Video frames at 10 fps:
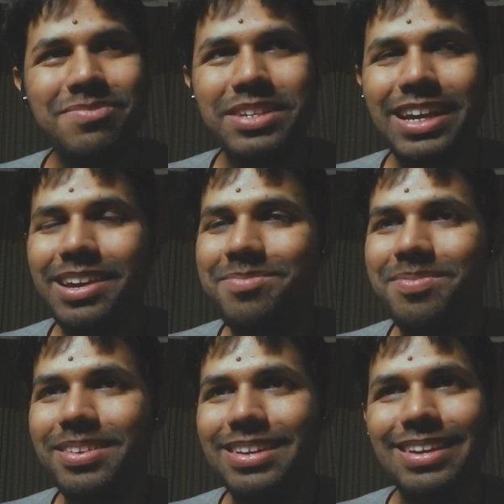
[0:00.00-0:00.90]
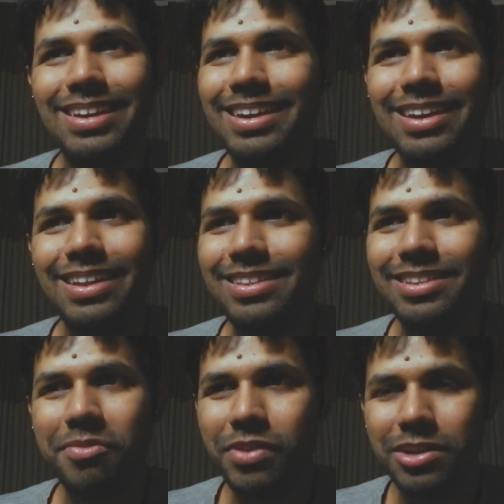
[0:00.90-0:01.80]
time,
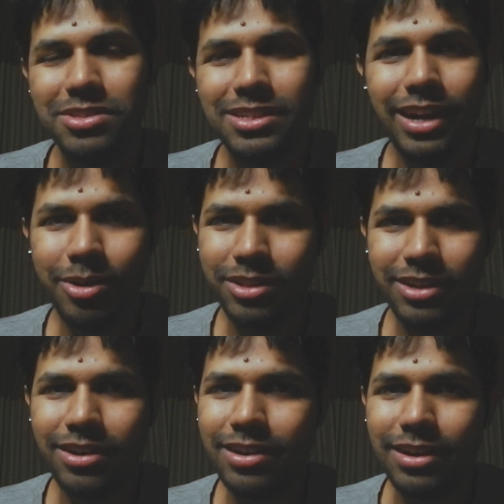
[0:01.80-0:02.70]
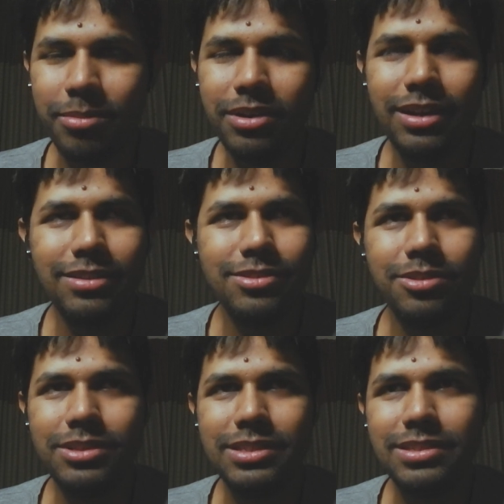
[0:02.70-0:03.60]
the video is still out there. I mean, like,
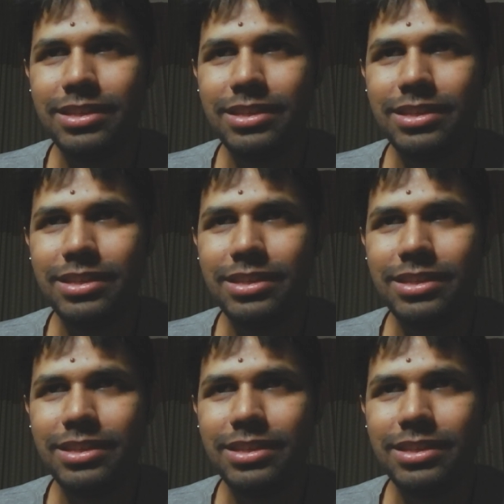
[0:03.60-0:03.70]
so it's